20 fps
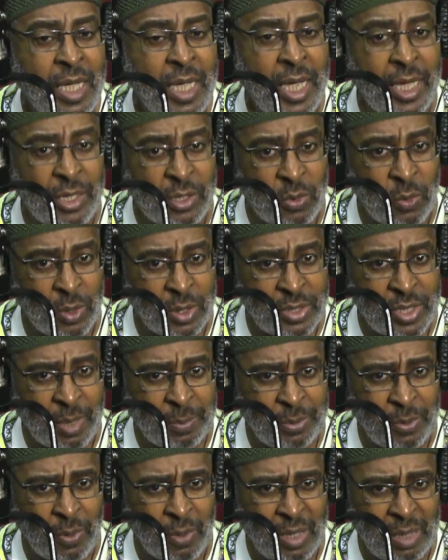And of course, our
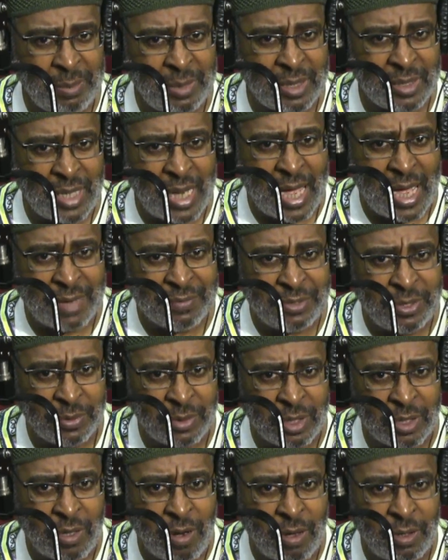program is live, so you
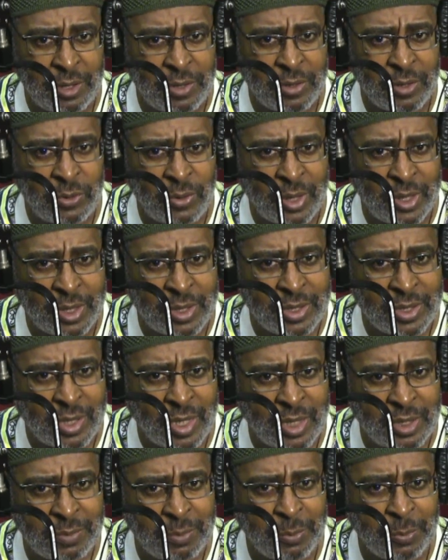can call in, you can join our
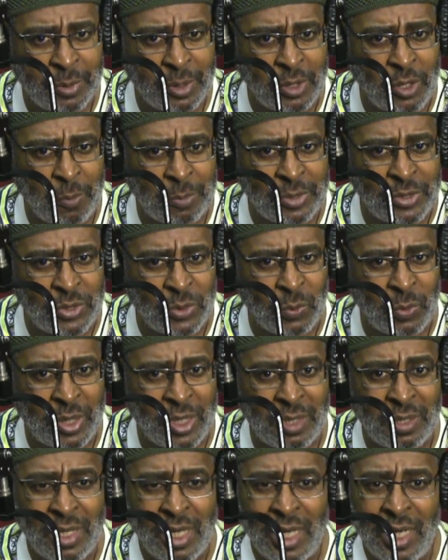discussion. We really hope that you
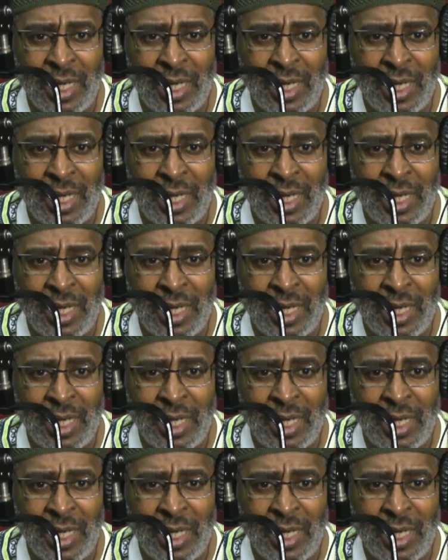will.